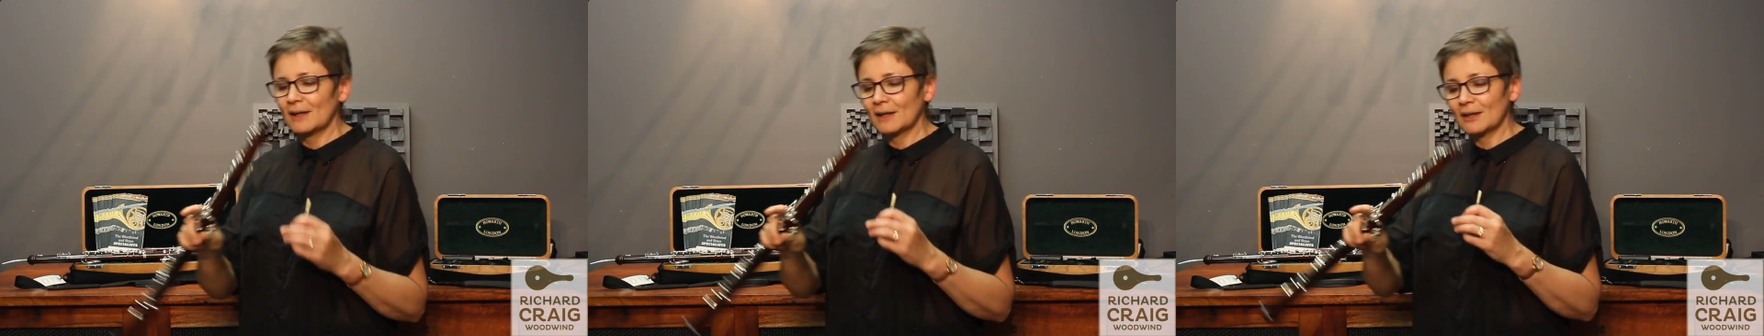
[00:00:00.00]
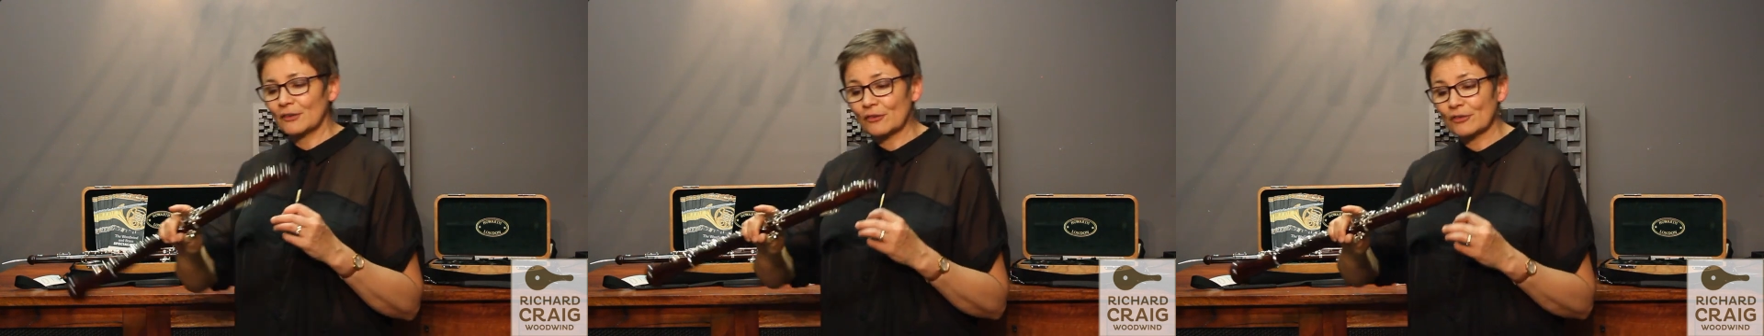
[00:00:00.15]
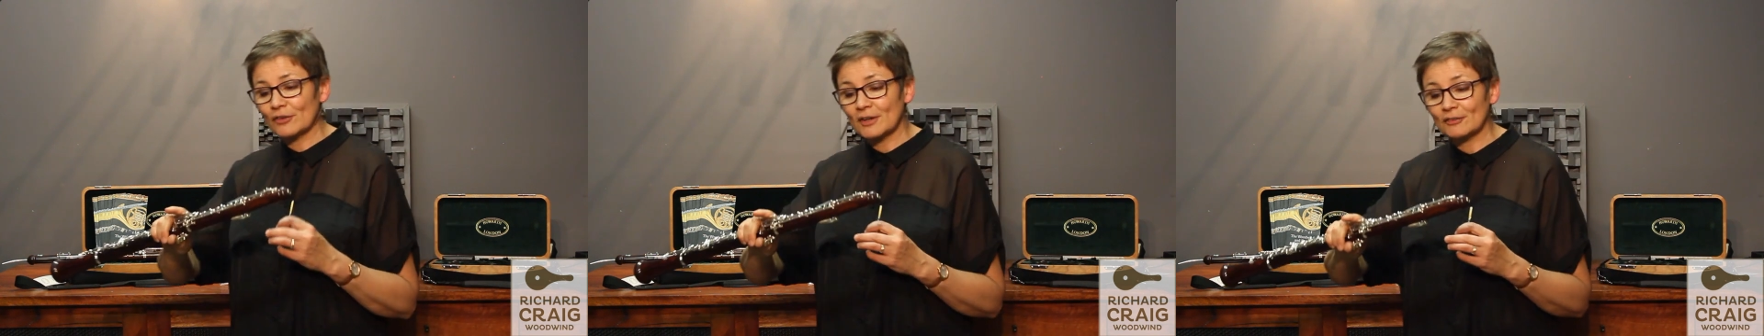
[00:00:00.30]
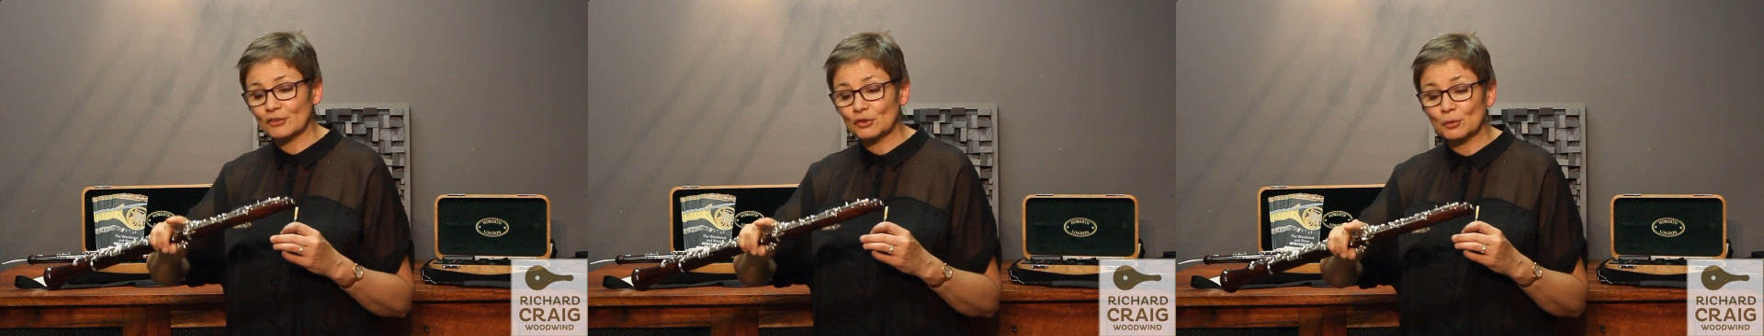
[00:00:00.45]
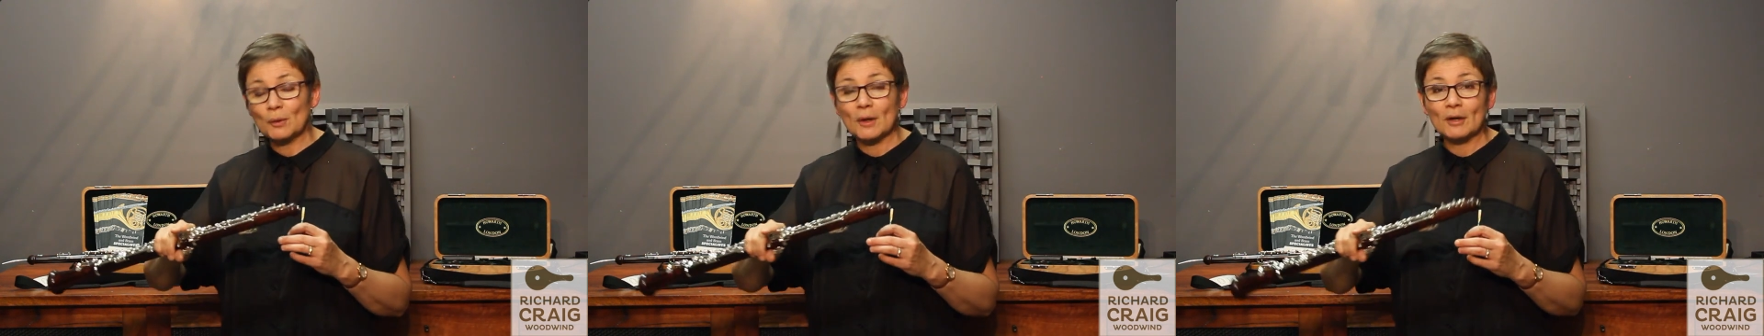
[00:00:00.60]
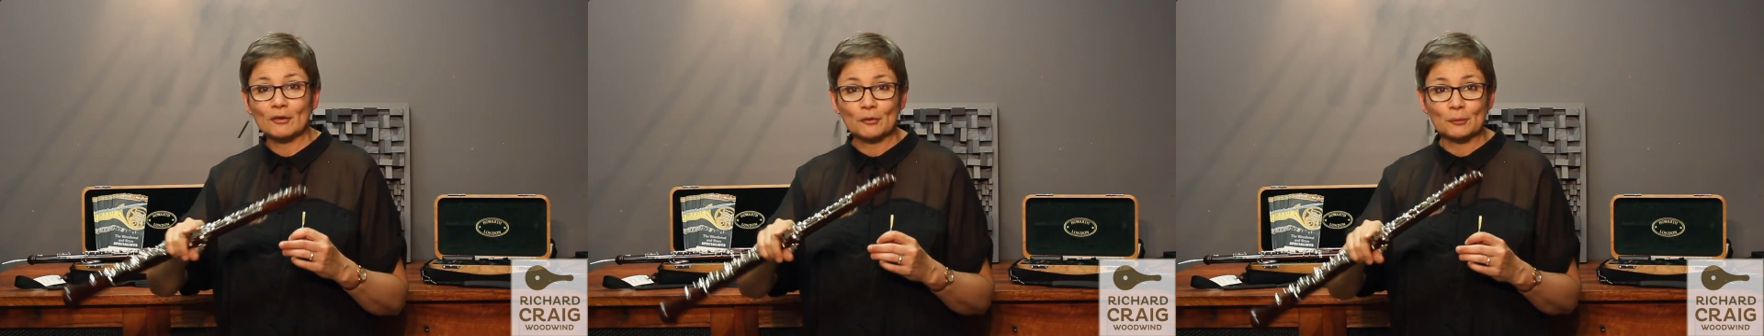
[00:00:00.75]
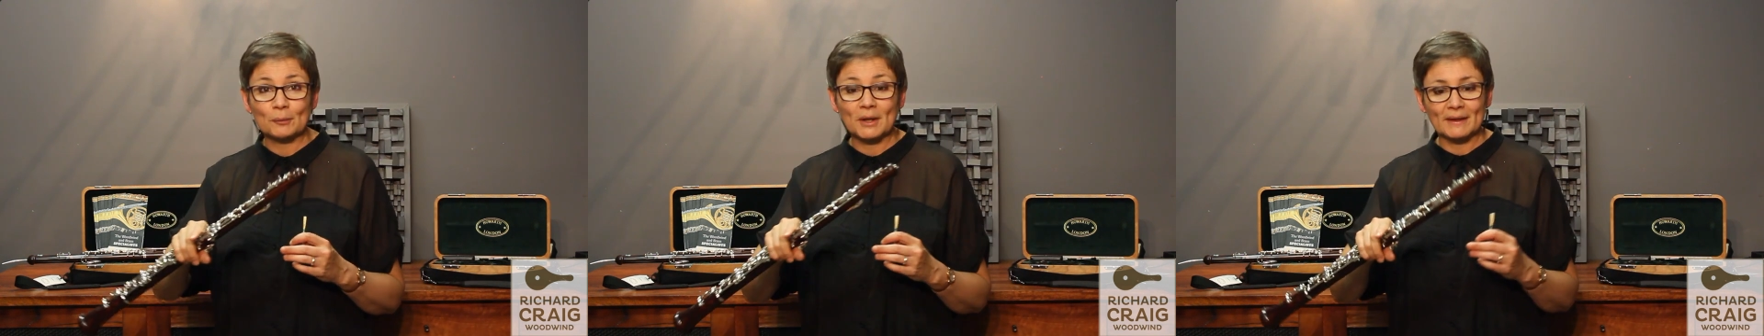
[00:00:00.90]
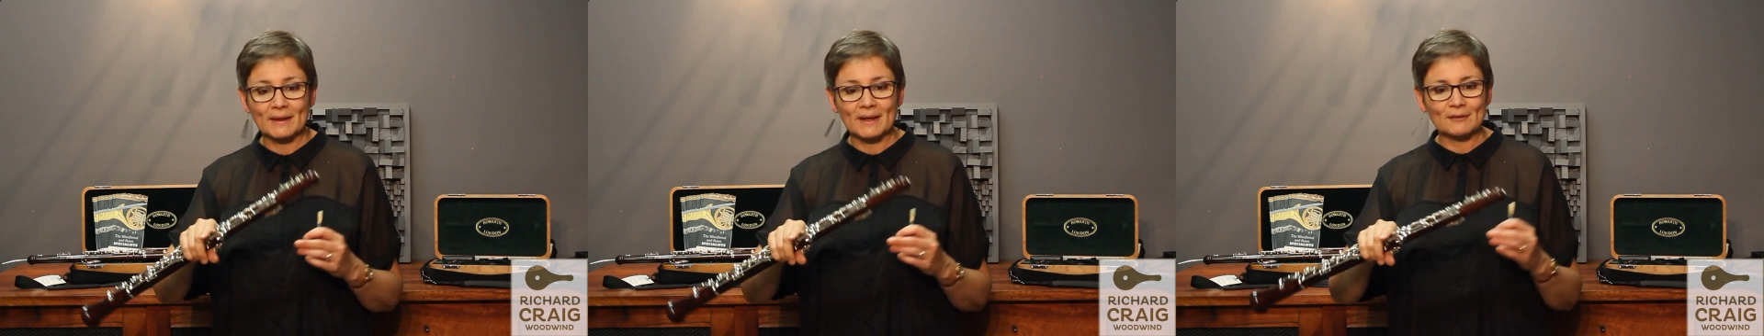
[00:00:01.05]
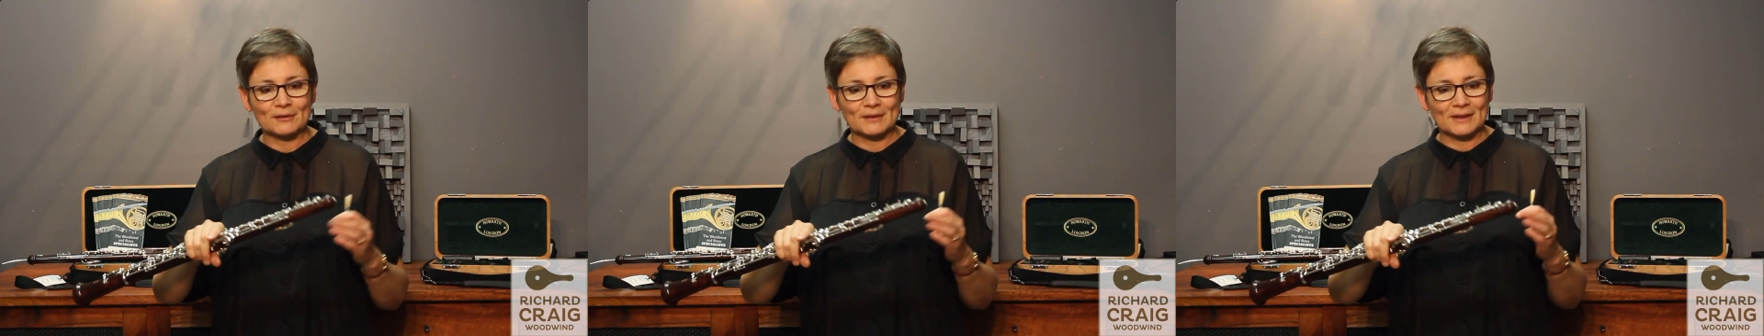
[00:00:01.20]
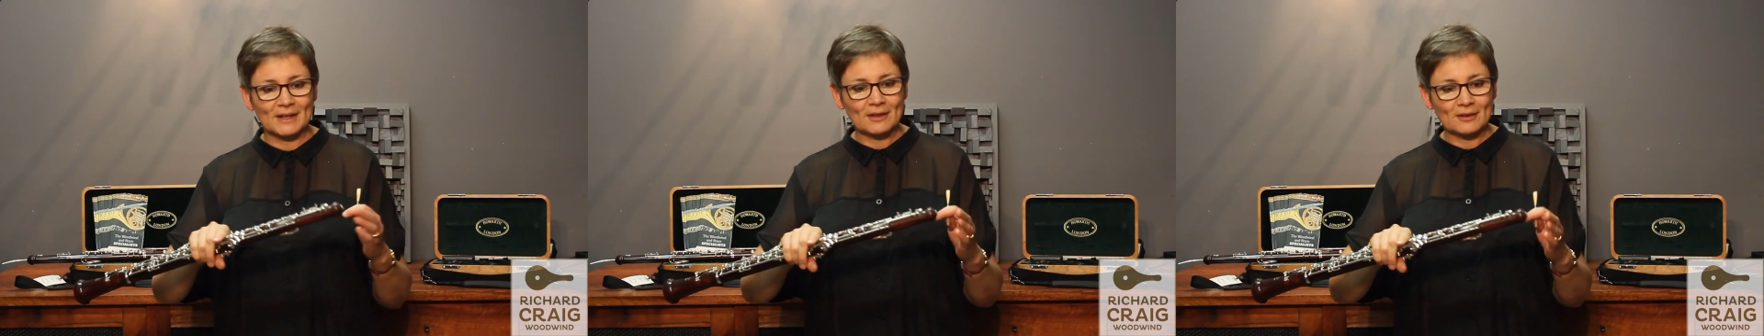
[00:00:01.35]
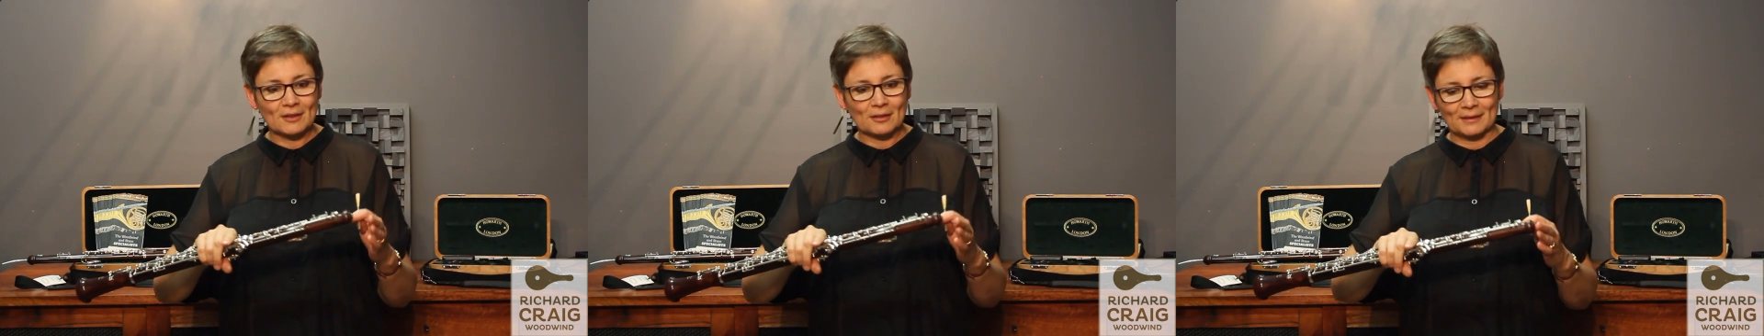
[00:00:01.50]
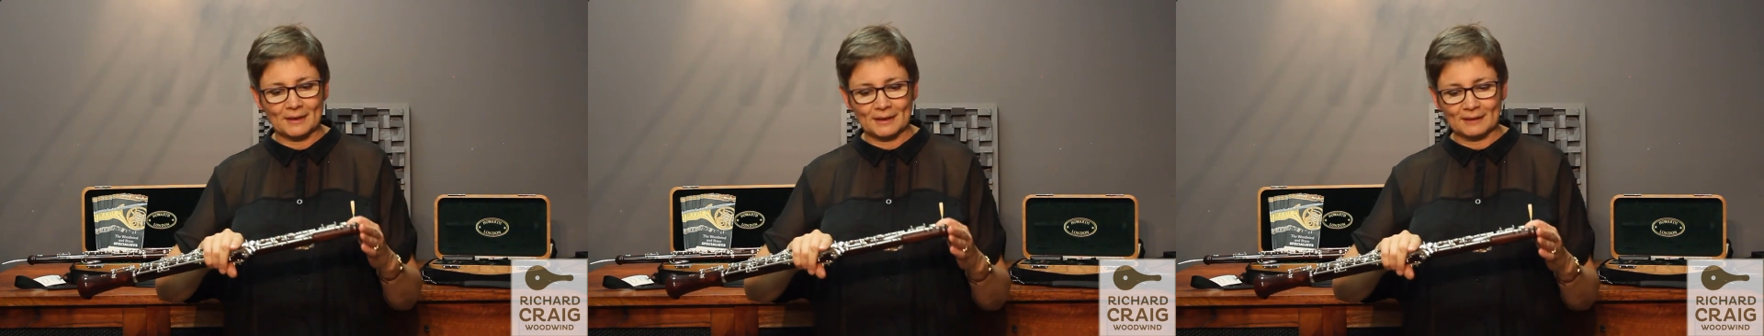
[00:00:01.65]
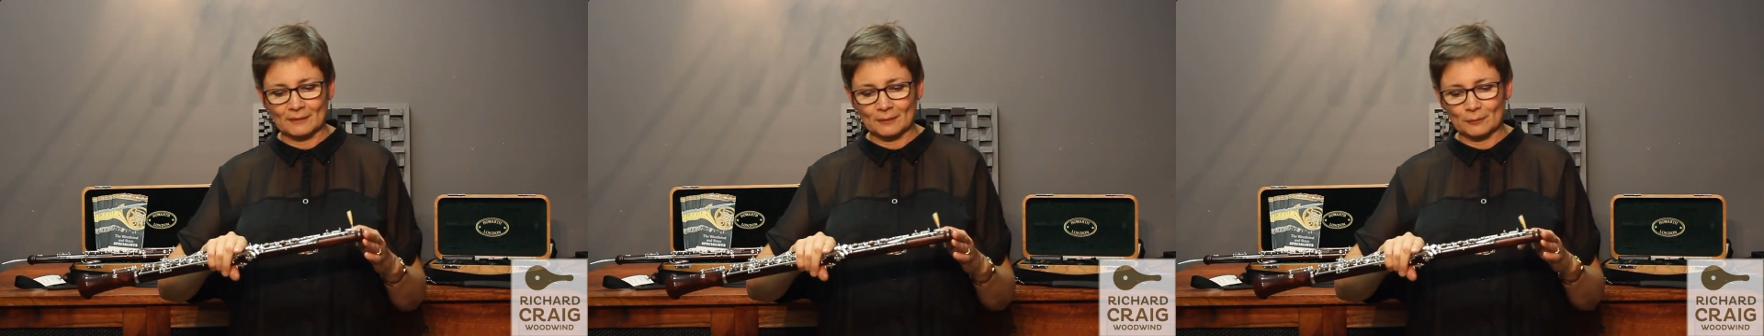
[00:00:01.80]
Conservatoire as well. That's the other
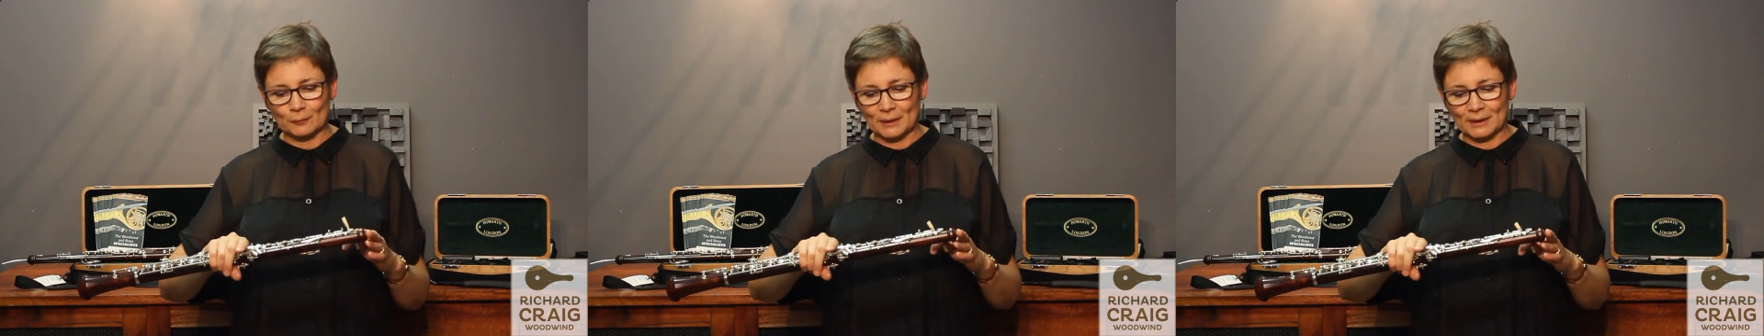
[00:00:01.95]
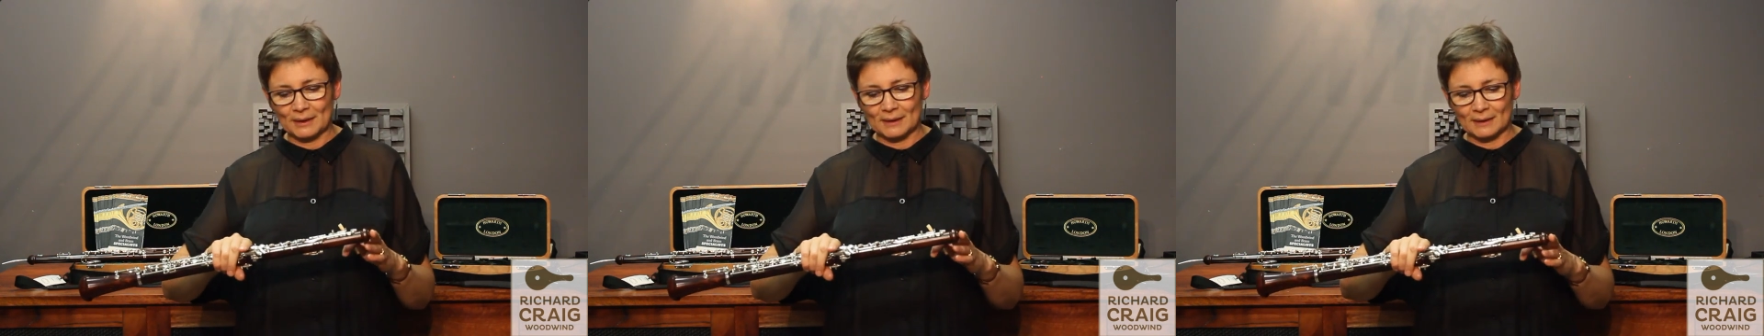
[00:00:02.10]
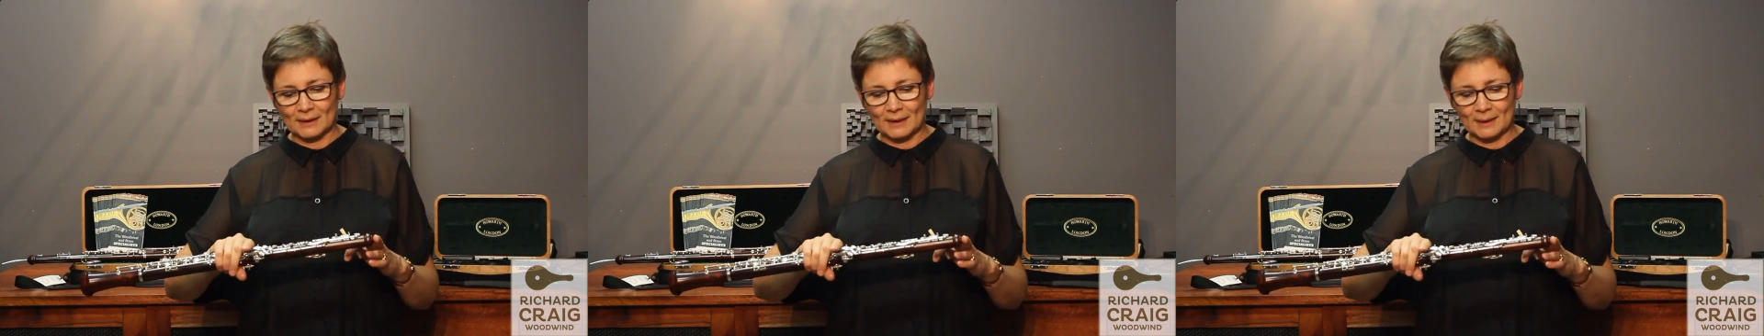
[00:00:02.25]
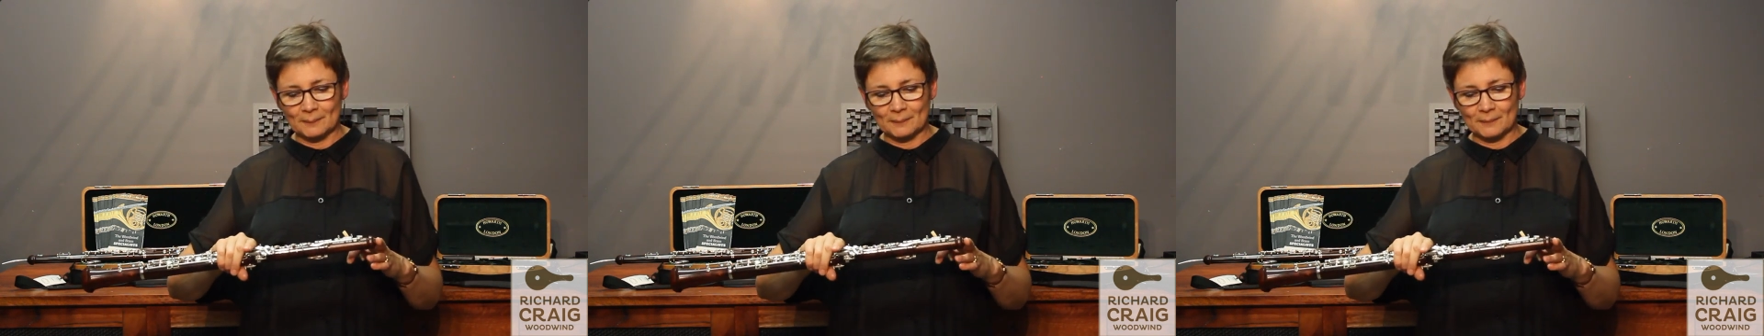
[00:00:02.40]
thing that we